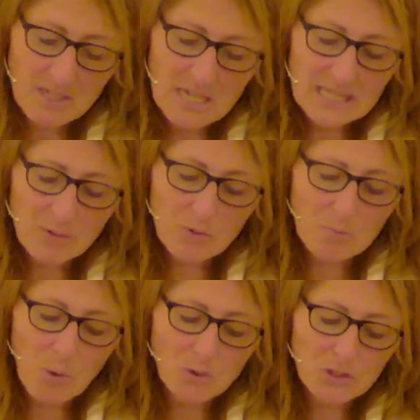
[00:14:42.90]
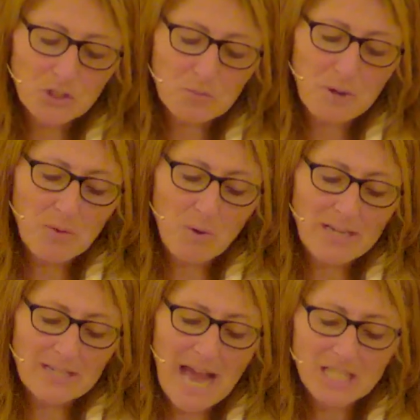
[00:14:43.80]
and they were bolstered by
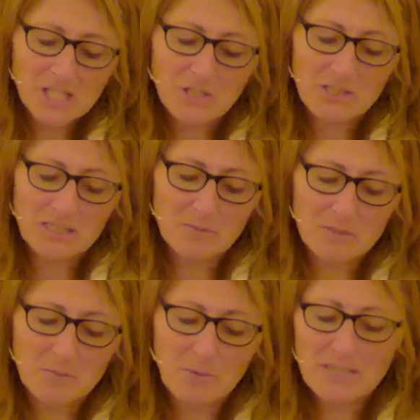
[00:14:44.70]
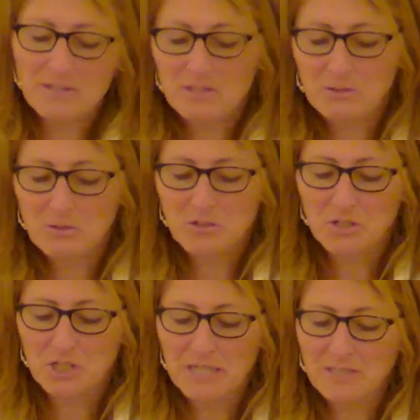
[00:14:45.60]
white nationalism and a president who
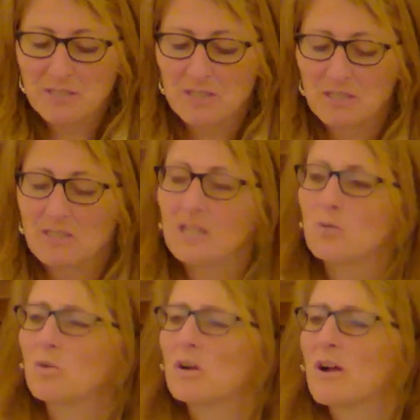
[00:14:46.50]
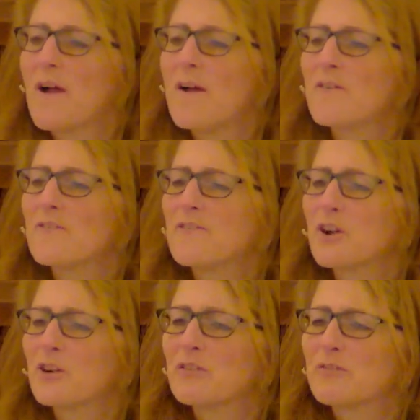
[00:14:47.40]
suggested that there were
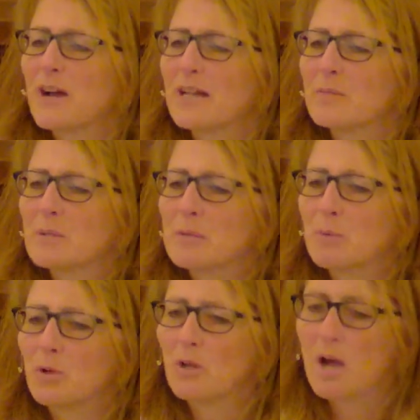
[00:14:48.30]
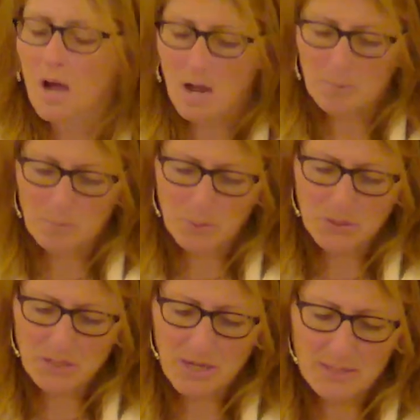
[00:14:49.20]
very fine people on both
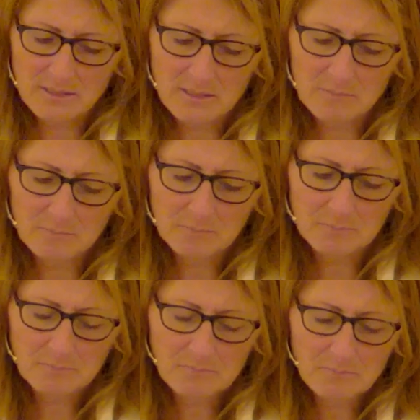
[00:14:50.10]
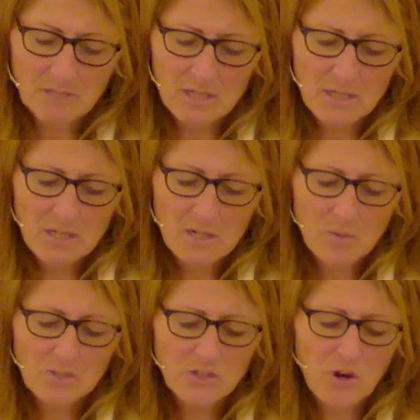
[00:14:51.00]
sides.
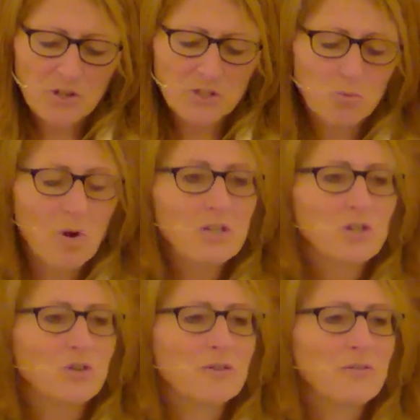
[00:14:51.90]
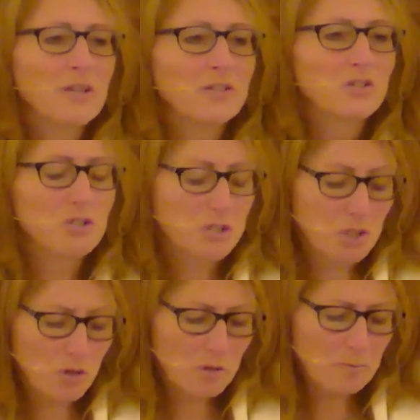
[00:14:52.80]
We started to wonder if things could
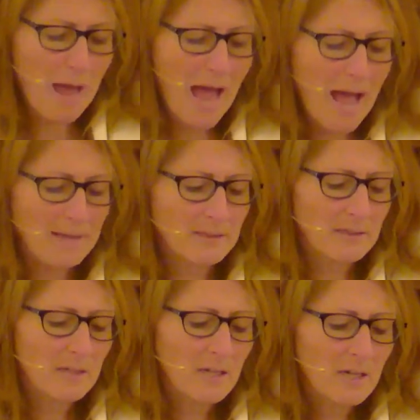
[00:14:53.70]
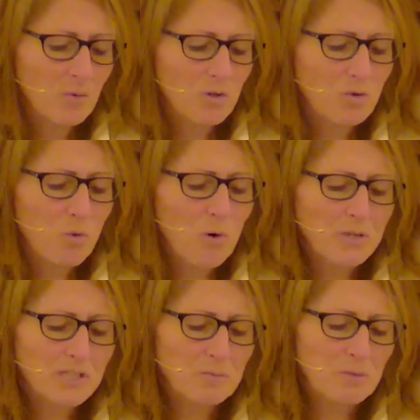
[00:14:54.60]
turn bad. Would
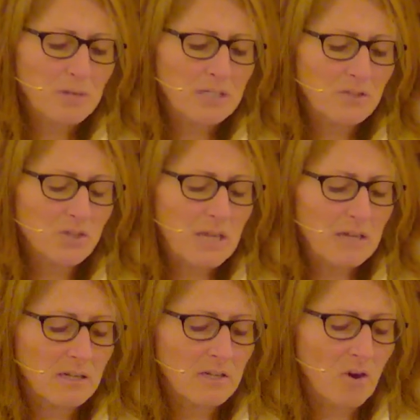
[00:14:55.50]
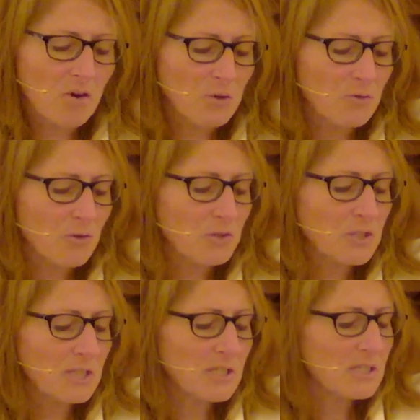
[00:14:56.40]
quotas be reinstated at our
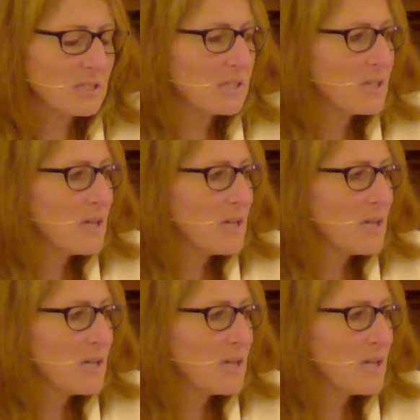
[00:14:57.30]
universities?